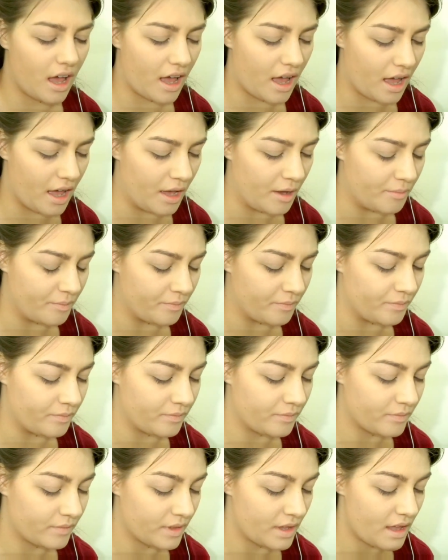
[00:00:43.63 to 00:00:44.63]
and
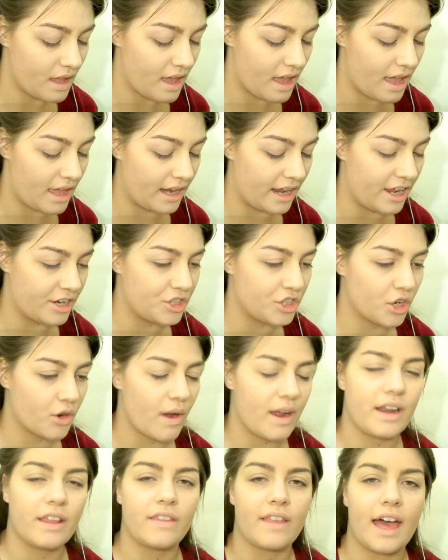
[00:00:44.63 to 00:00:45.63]

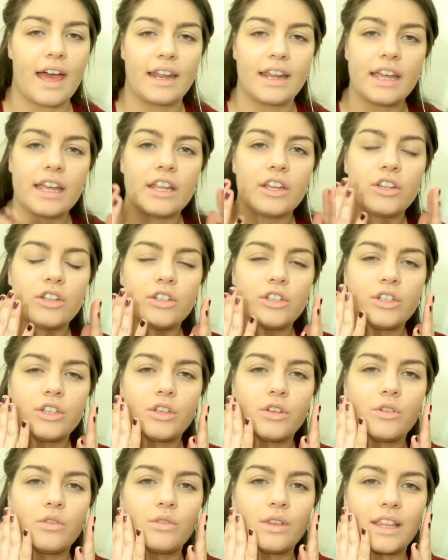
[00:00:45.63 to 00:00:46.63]
integrating that
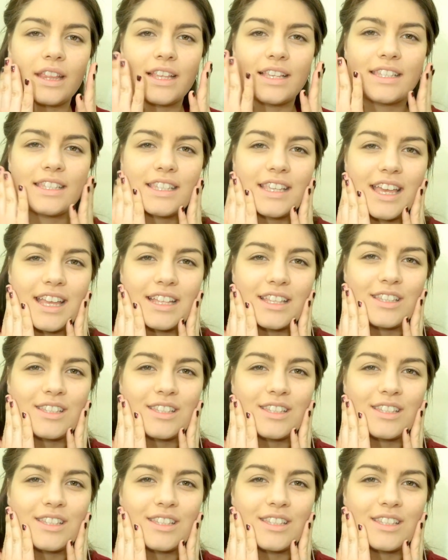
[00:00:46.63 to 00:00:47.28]
into like the skin.